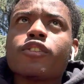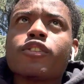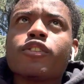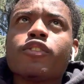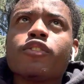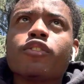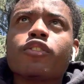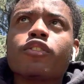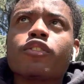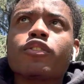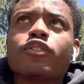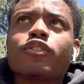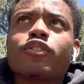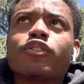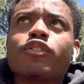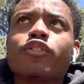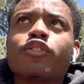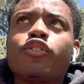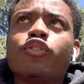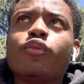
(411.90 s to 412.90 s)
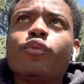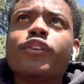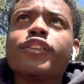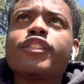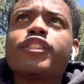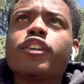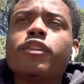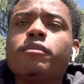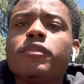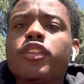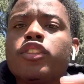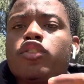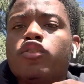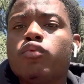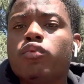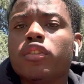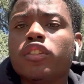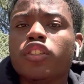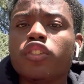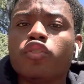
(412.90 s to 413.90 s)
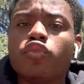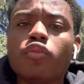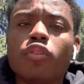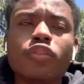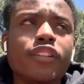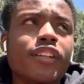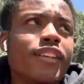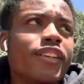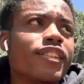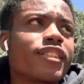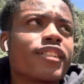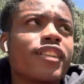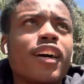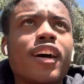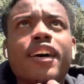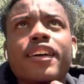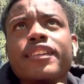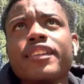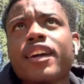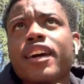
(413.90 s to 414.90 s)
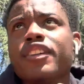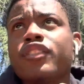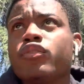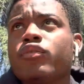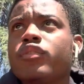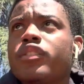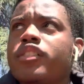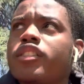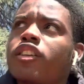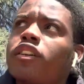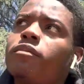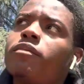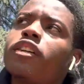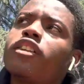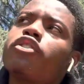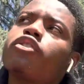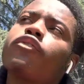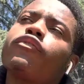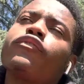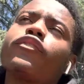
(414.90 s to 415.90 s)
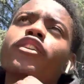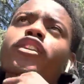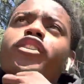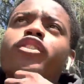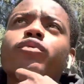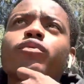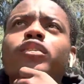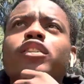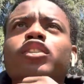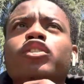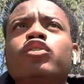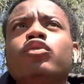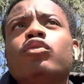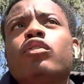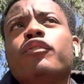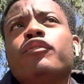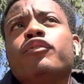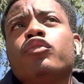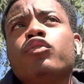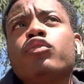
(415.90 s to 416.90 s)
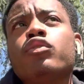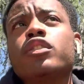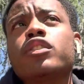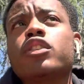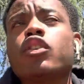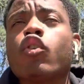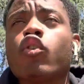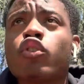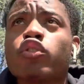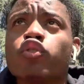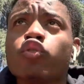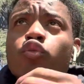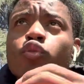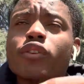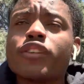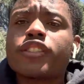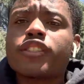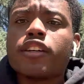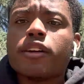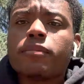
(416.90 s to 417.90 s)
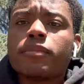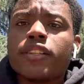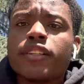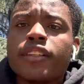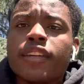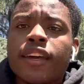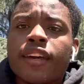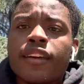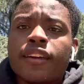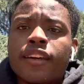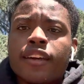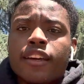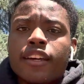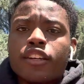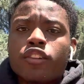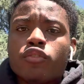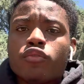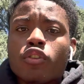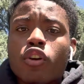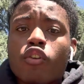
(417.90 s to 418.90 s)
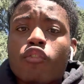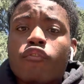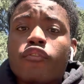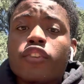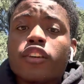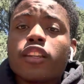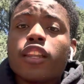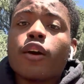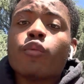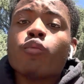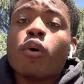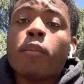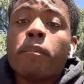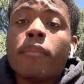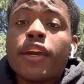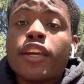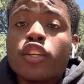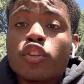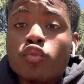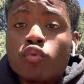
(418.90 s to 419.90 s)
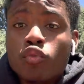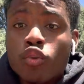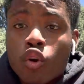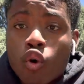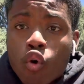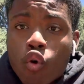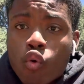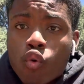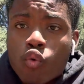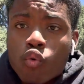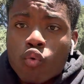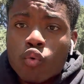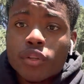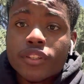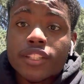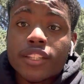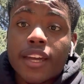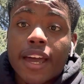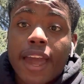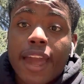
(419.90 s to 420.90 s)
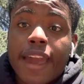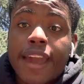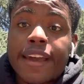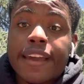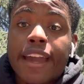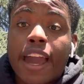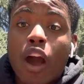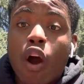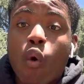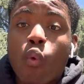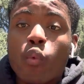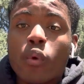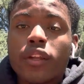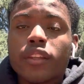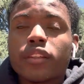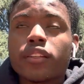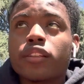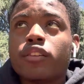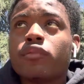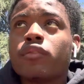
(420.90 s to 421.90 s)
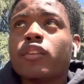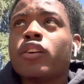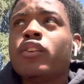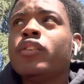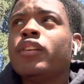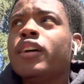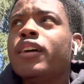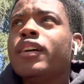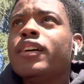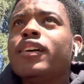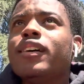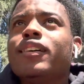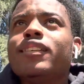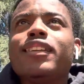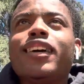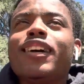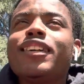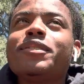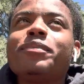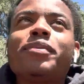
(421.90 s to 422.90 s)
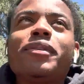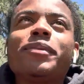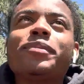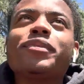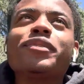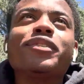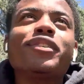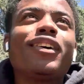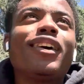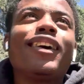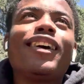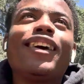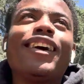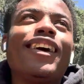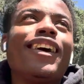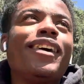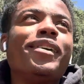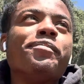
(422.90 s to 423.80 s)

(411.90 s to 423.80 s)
you're doing something that you want to do on the inside, not doing something that your friends want to do or doing or doing something that, you know, feel like would make you cool to hang out with, you know? A lot of people, ah